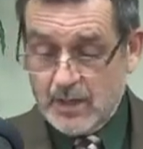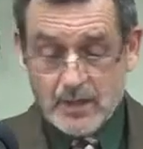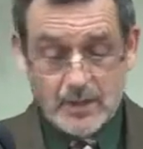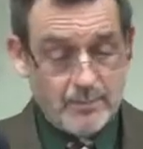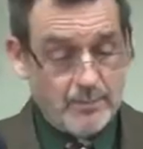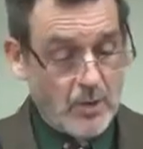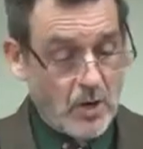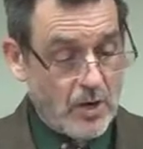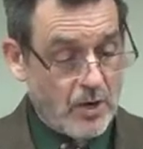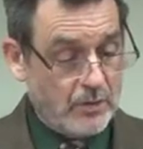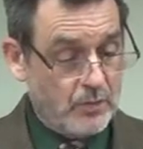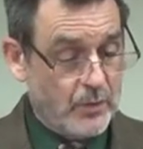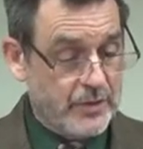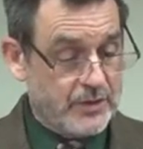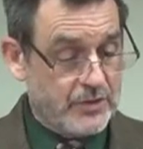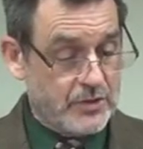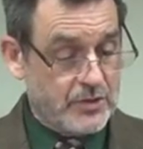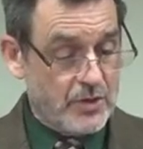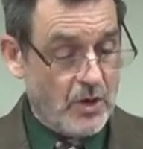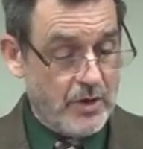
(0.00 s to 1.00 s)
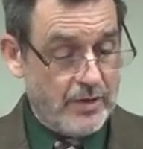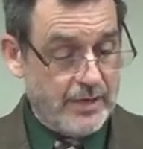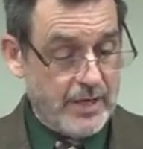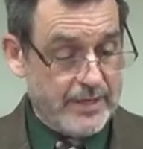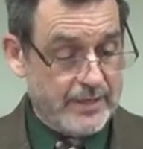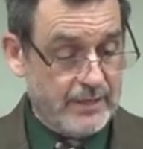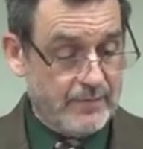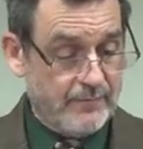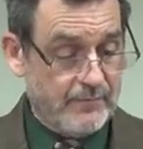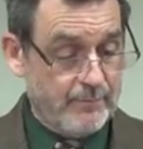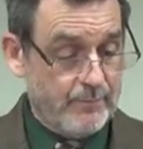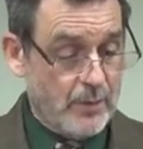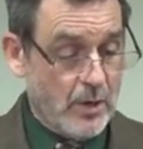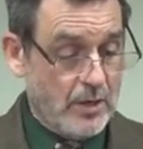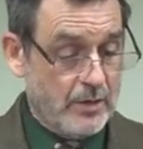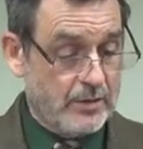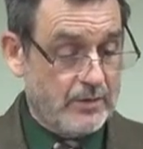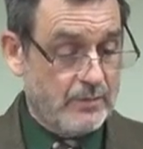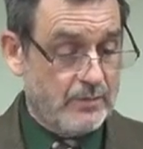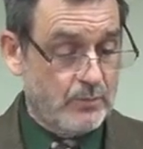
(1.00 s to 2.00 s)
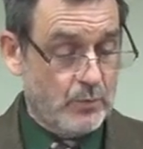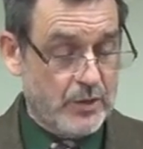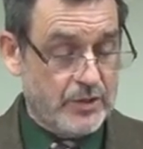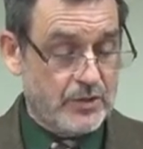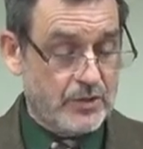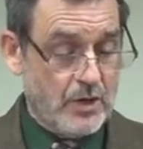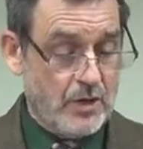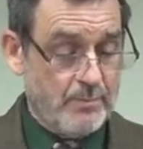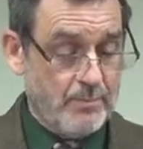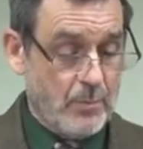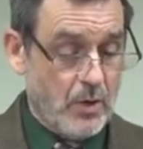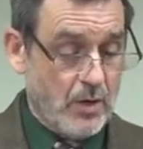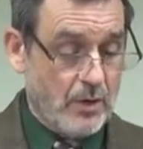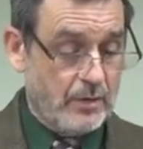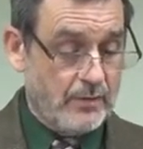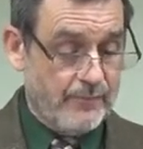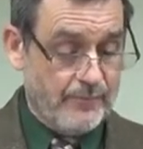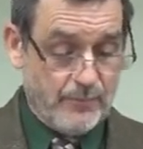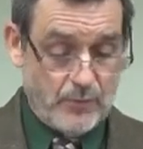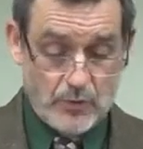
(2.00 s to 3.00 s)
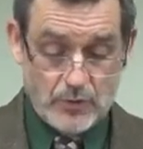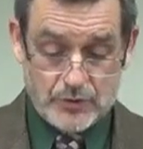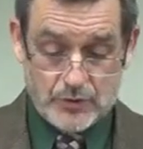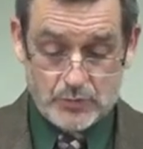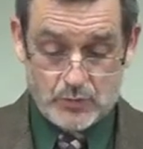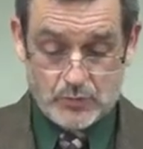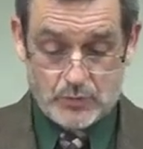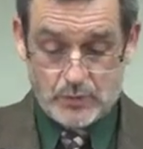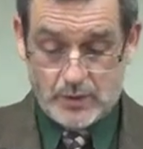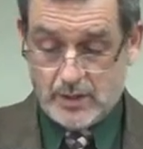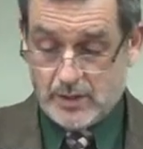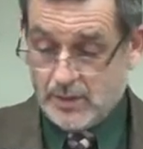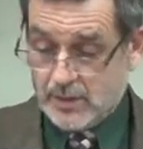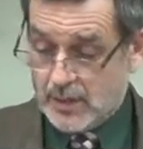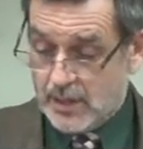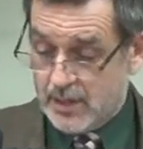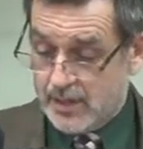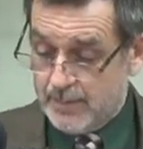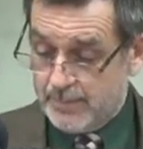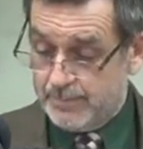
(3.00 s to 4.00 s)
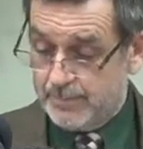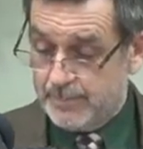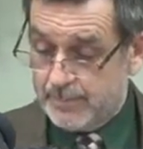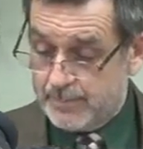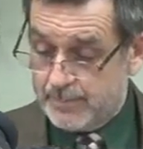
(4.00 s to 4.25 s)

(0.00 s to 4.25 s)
Mark, we can start like in Mark. We can start in Mark verse uh, um,